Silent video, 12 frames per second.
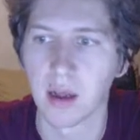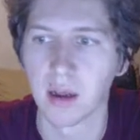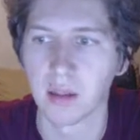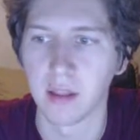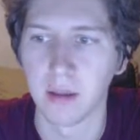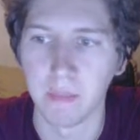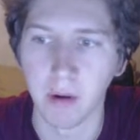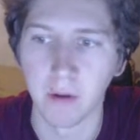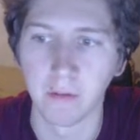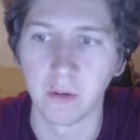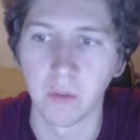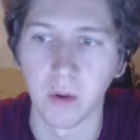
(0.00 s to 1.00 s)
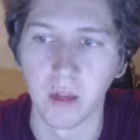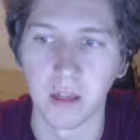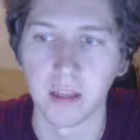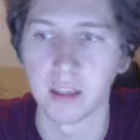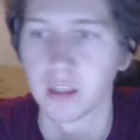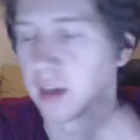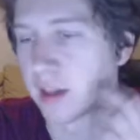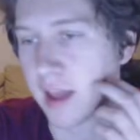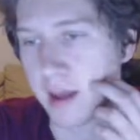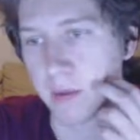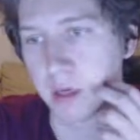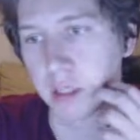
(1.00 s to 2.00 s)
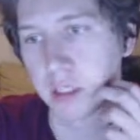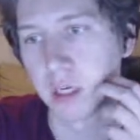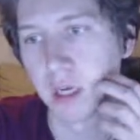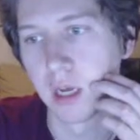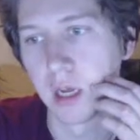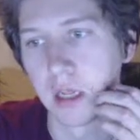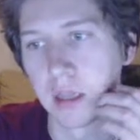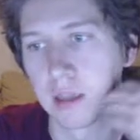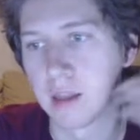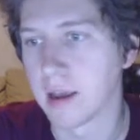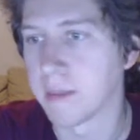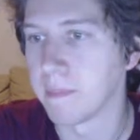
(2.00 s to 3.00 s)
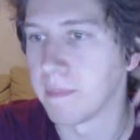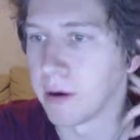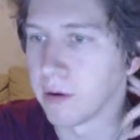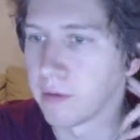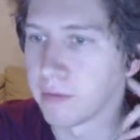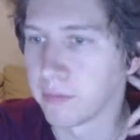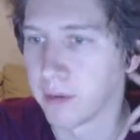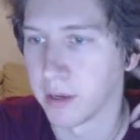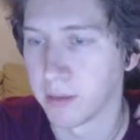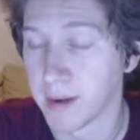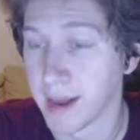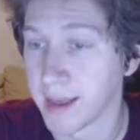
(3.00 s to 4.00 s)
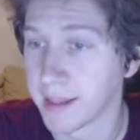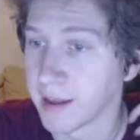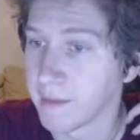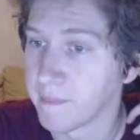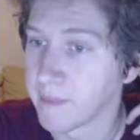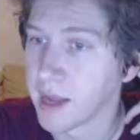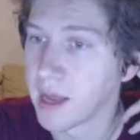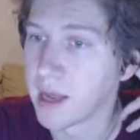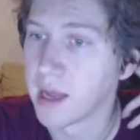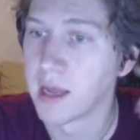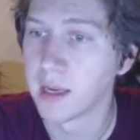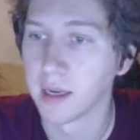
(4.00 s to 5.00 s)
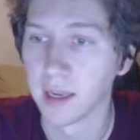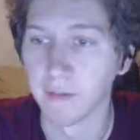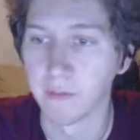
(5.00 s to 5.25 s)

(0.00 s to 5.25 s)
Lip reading: they both do 1 additional damage. They both, when you play them, give